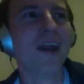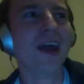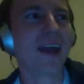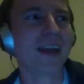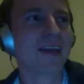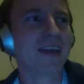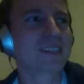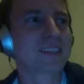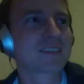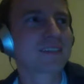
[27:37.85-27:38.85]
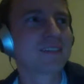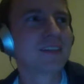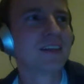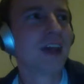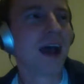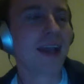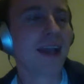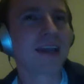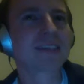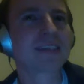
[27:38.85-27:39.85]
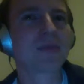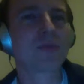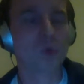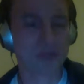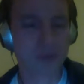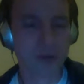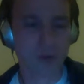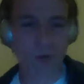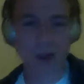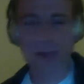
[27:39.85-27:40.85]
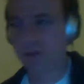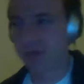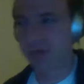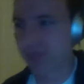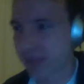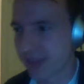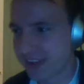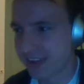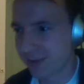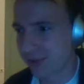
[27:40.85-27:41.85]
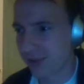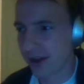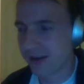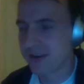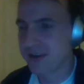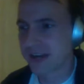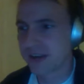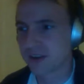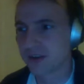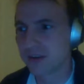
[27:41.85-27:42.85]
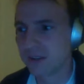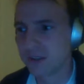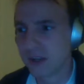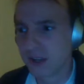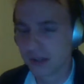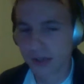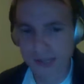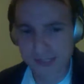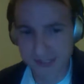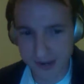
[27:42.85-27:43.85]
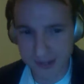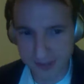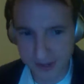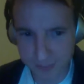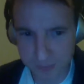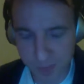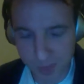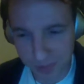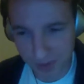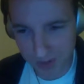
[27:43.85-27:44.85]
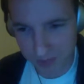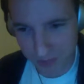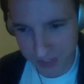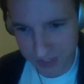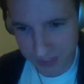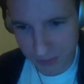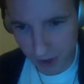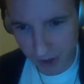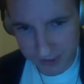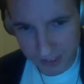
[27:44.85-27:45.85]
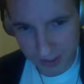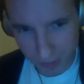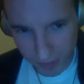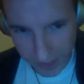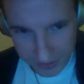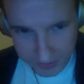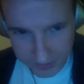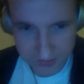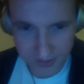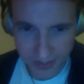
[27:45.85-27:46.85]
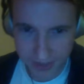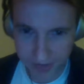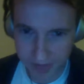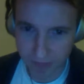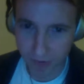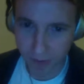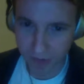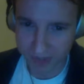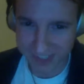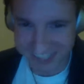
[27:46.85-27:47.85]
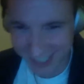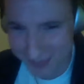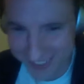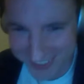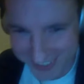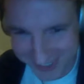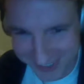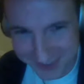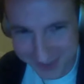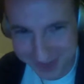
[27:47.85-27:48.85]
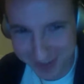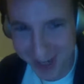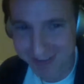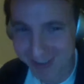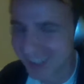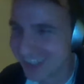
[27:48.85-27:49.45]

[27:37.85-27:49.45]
I guess with the thing they did with the Undertaker last night, that it probably means Raw's gonna win and Roman's gonna be the sole survivor.